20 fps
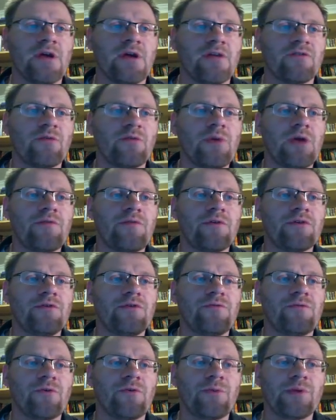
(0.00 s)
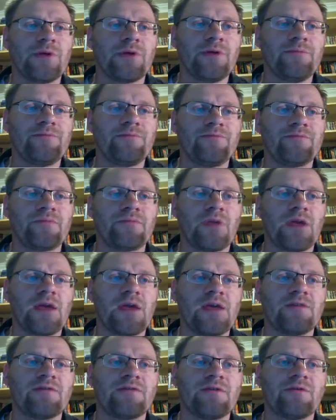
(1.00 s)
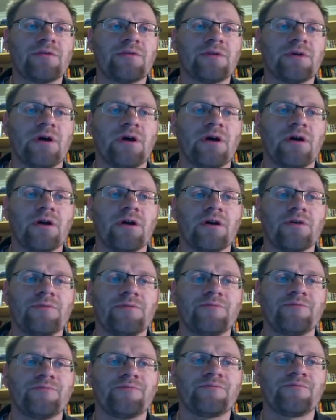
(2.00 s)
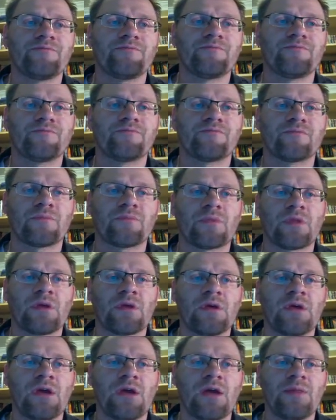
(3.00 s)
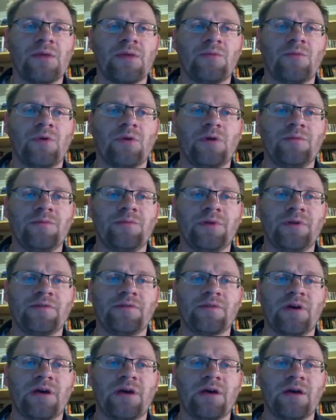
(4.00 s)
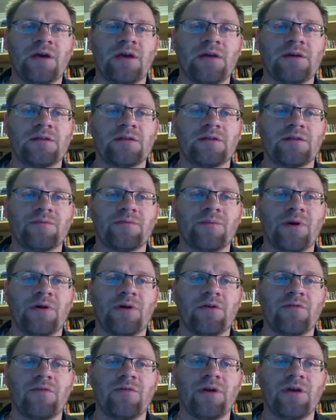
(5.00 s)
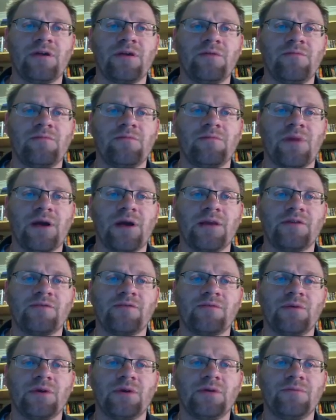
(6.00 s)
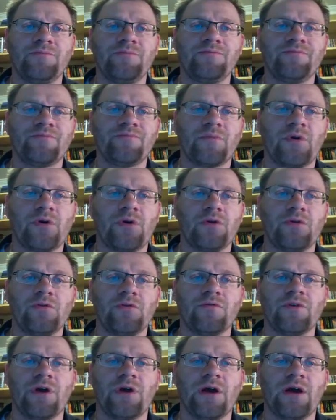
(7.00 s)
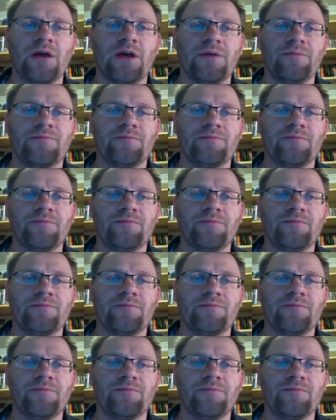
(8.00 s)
So we have our new formula. A is equal to R and then 1 plus I to the power of N minus 1 all over I.